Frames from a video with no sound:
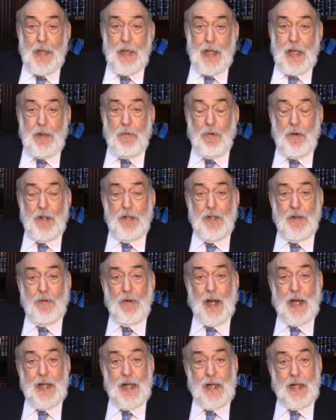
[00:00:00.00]
He wanted to
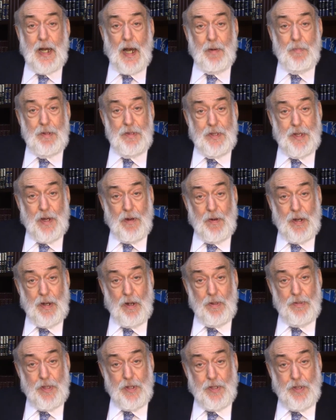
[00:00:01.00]
write a commentary
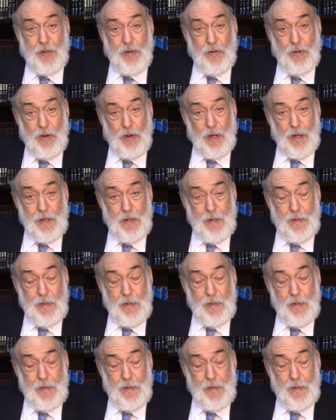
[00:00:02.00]
on the Tur,